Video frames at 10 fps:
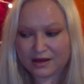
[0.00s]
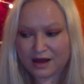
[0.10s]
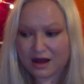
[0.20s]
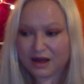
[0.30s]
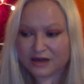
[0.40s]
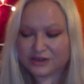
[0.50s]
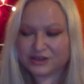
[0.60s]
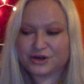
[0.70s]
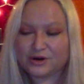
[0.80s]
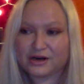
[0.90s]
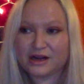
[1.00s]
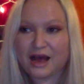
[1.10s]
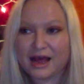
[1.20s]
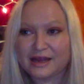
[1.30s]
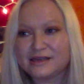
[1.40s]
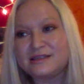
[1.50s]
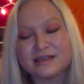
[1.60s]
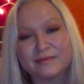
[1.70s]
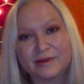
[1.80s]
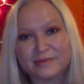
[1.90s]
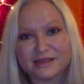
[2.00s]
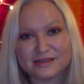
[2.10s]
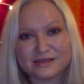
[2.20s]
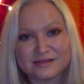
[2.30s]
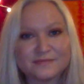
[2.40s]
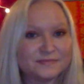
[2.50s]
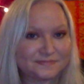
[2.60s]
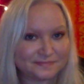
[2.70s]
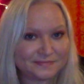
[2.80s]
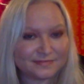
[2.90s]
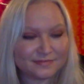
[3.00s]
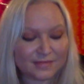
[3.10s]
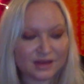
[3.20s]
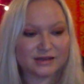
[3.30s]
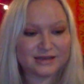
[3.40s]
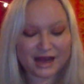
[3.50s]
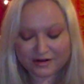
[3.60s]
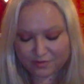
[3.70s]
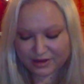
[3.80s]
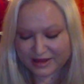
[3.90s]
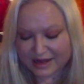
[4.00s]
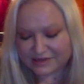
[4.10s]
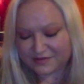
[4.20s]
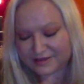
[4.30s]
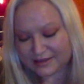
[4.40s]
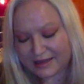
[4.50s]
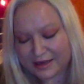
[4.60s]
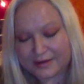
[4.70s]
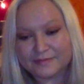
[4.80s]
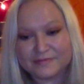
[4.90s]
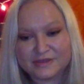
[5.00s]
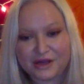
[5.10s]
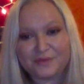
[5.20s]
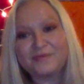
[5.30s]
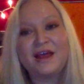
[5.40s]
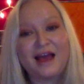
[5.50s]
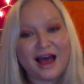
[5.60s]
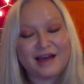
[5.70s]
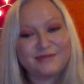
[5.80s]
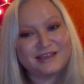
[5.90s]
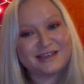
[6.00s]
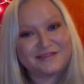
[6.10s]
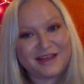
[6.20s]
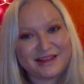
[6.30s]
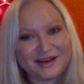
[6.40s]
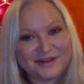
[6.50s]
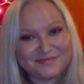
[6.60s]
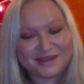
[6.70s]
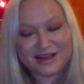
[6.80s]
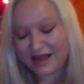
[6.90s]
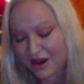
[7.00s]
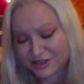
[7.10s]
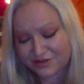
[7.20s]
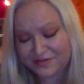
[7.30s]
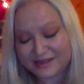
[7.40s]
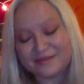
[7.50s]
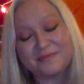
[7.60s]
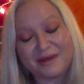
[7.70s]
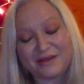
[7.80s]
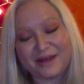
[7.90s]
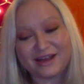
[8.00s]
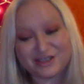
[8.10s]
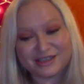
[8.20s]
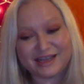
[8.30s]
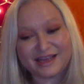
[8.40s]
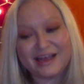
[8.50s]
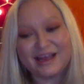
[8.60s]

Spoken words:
honor your highest commitments. It's kind of what that's feeling like. So I'm going to leave that there. It also feels, by the way, I should say,